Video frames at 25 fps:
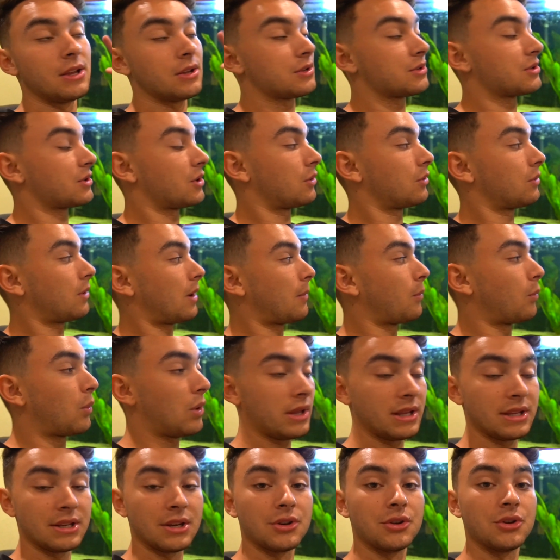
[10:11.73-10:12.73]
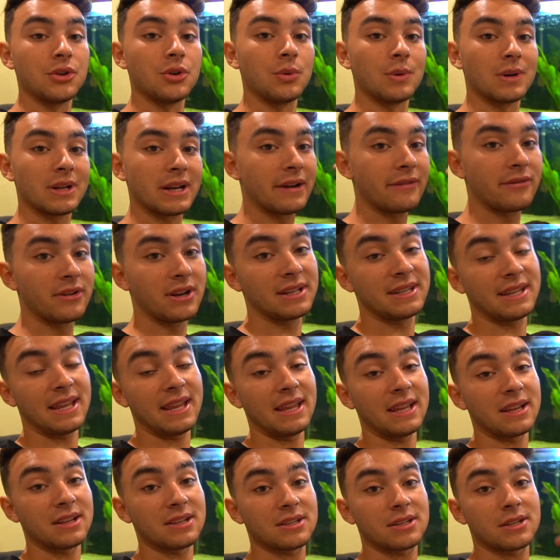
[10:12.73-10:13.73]
so I'm willing to do whatever it
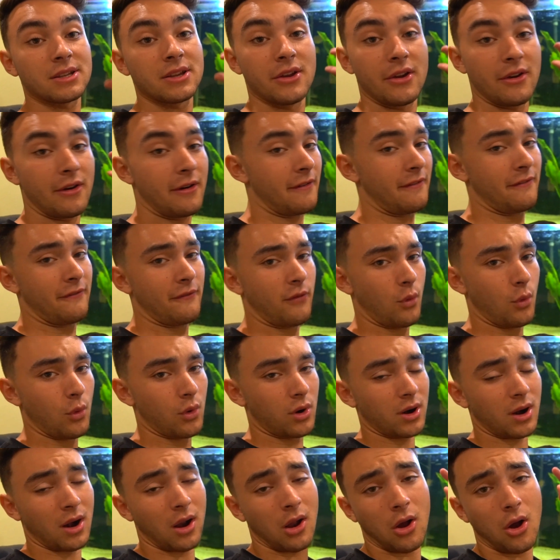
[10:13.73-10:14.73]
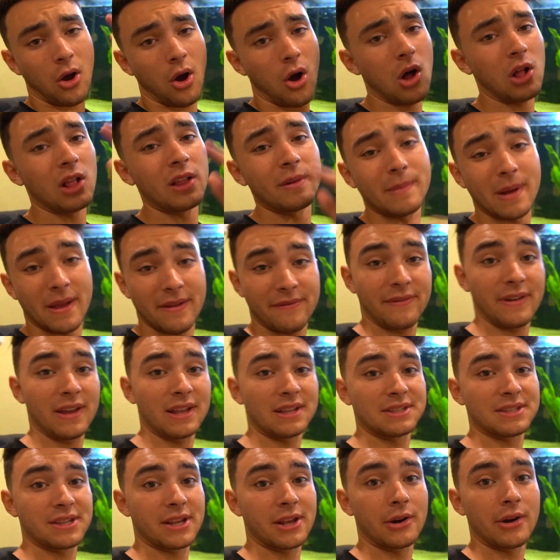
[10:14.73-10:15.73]
takes for all of my
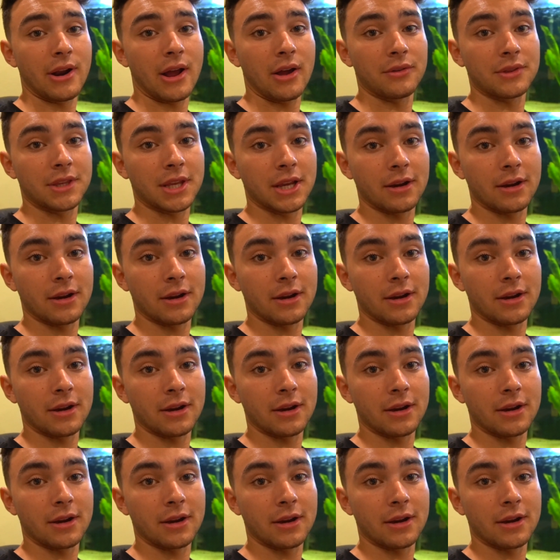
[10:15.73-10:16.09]
fans that are out